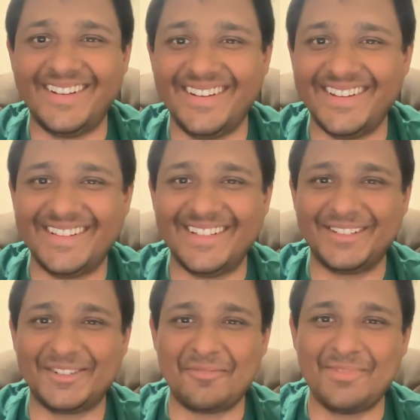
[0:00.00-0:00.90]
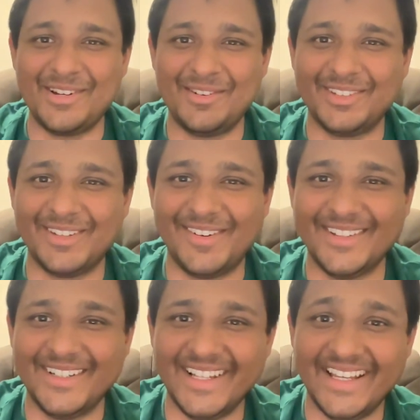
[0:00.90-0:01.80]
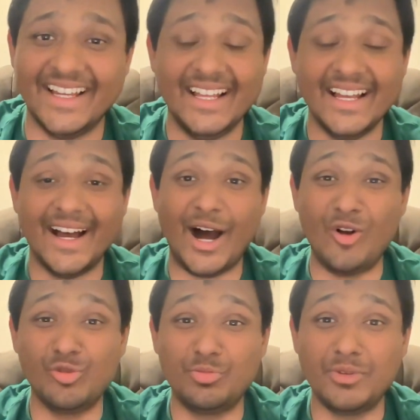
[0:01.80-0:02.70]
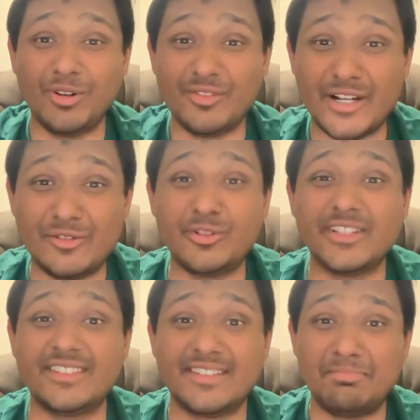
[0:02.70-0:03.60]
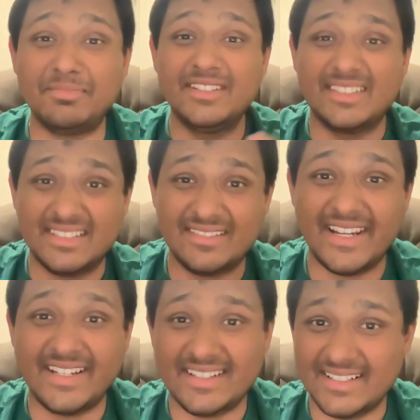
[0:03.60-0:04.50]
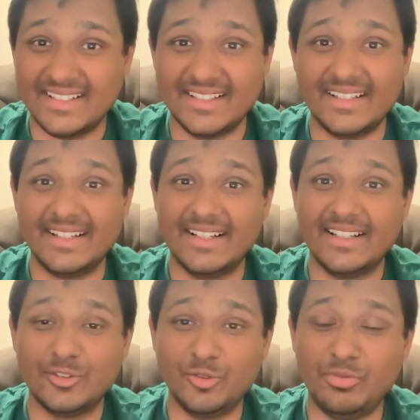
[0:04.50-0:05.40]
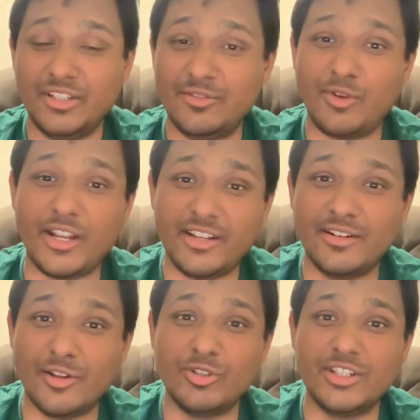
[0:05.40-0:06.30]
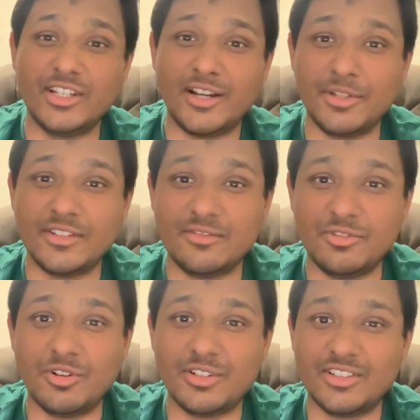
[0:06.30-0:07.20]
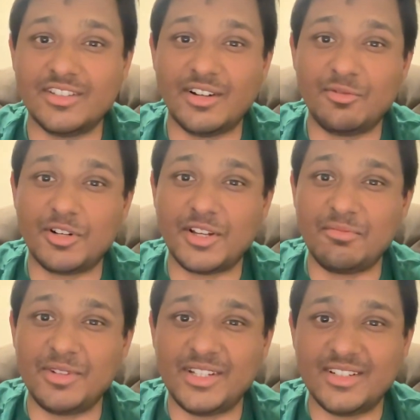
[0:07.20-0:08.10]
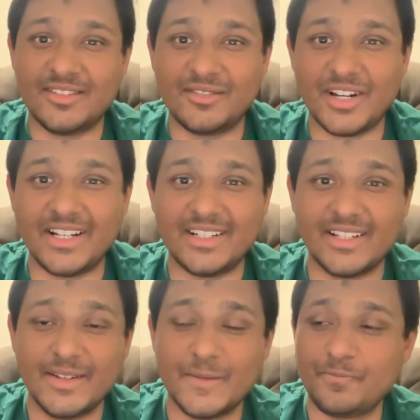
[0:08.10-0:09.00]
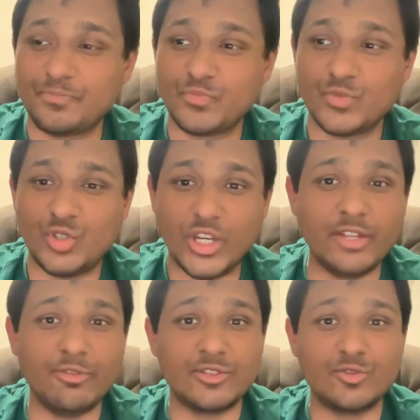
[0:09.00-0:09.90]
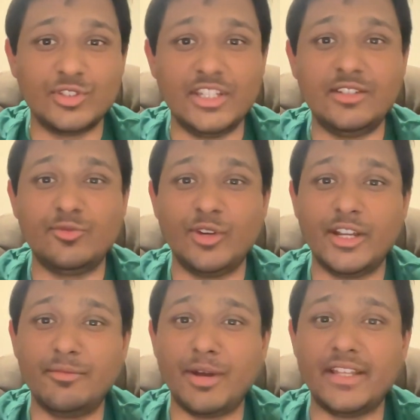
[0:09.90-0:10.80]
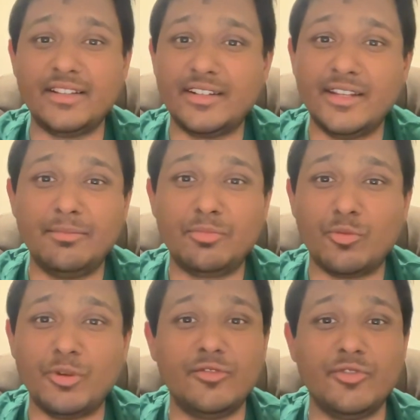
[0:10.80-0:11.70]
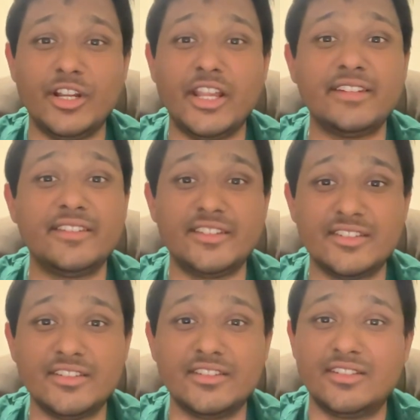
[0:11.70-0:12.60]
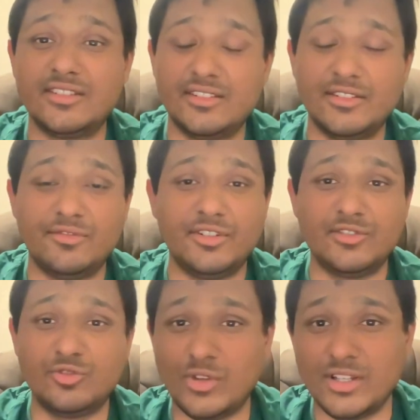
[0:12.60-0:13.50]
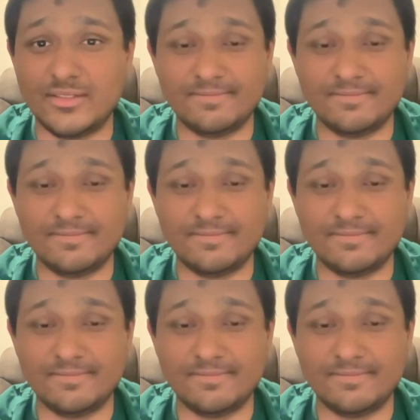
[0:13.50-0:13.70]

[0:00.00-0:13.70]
it's a topic of some other day. How do people try to disrupt this, right? So please write it down in the comments if you understand what I mean, right? So anyway, so these were my three prominent realizations. The first one,